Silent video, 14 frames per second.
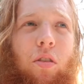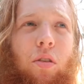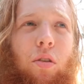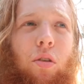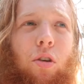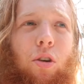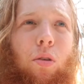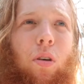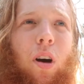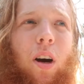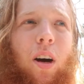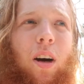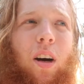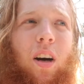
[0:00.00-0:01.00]

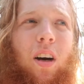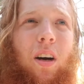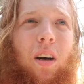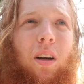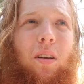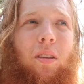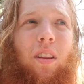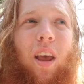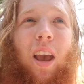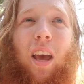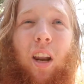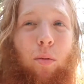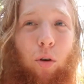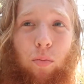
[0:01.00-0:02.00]
to uh,
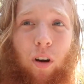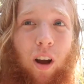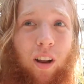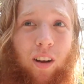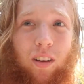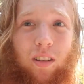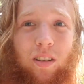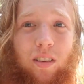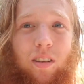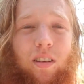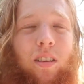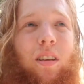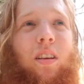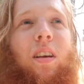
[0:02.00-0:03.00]
animal products.
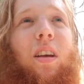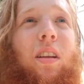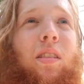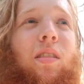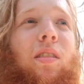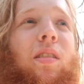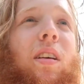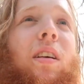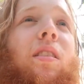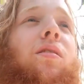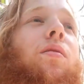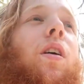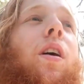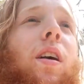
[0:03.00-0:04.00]
It's
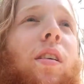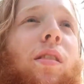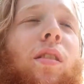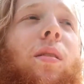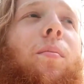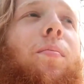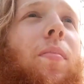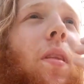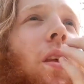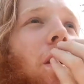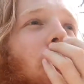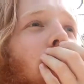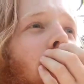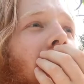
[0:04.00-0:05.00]
it's very easy.
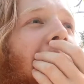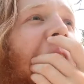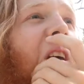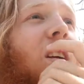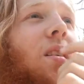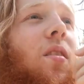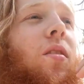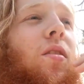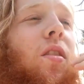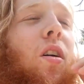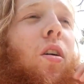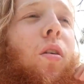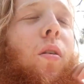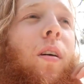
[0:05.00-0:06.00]

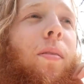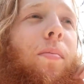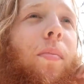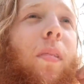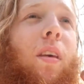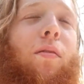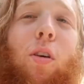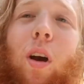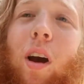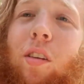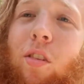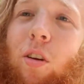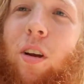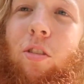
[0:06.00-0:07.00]
So if you
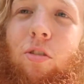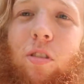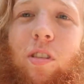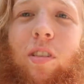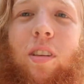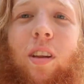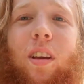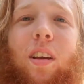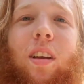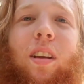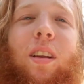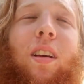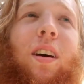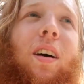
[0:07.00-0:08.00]
guys are
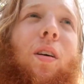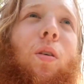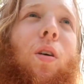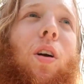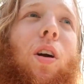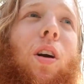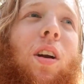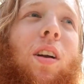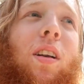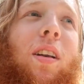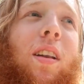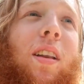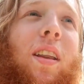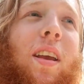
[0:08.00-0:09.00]
interested or
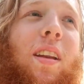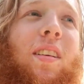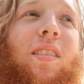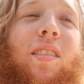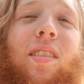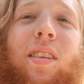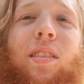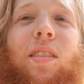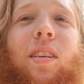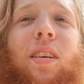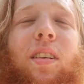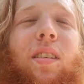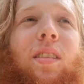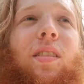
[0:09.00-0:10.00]
need
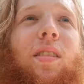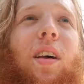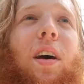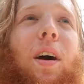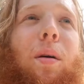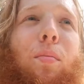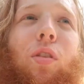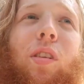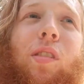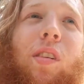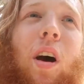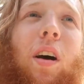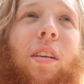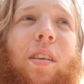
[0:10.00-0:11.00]
assistance, uh,
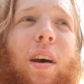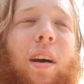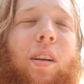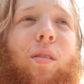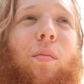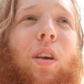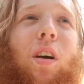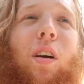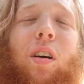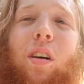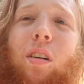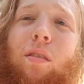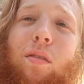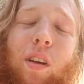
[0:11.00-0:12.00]
please contact me
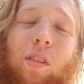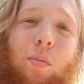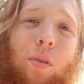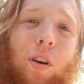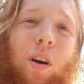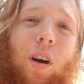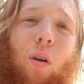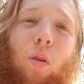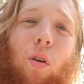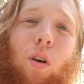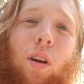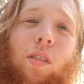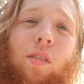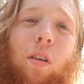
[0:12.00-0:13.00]
on Facebook
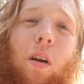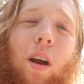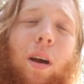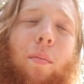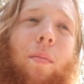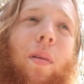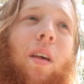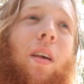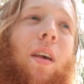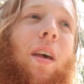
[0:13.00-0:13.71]
or Instagram